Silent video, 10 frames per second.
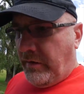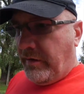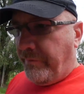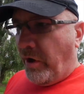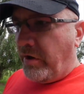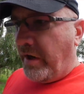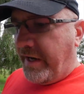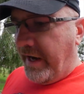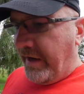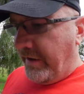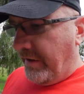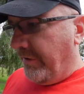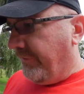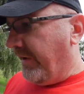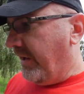the Burger King
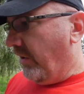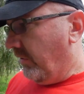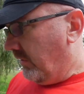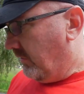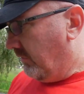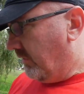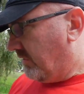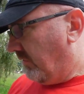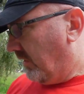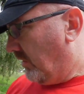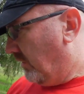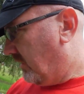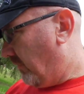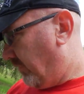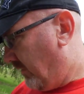video, which
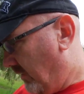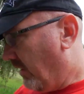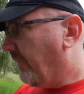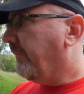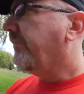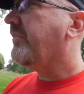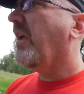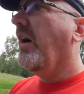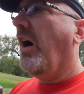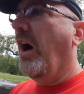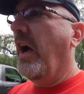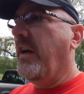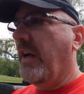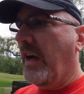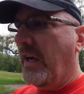goes up on
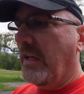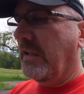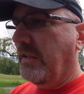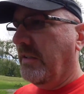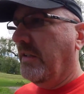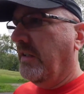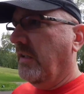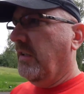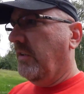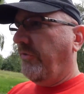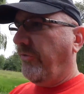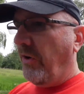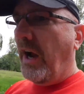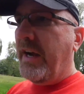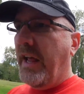uh,
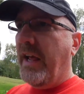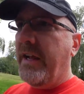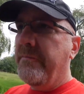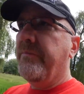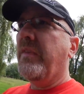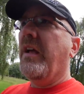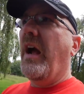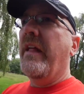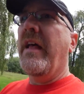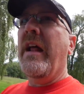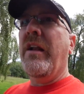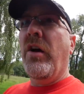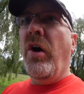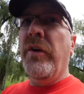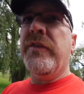Friday, and then
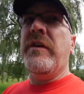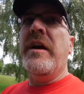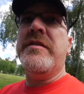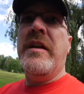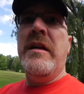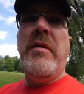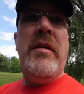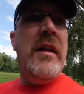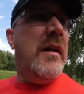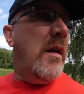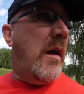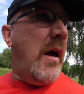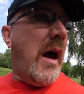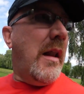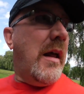also yesterday about
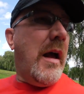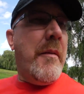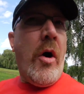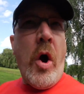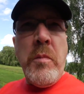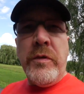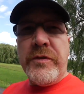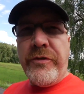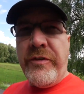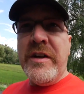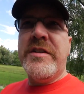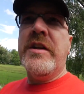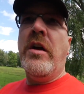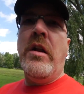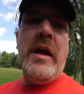I almost finished
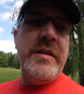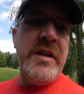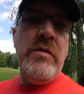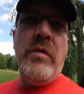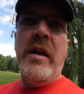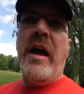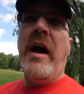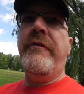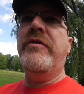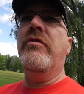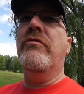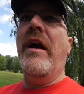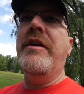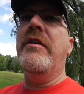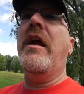it all. I just didn't want to have to
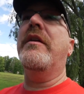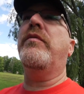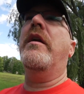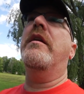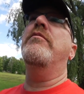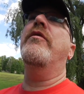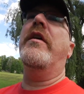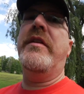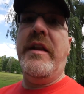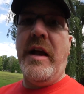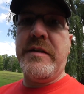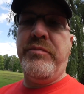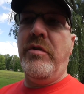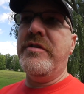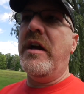render it. I just wanted to move on to the next
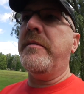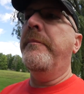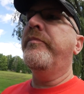project.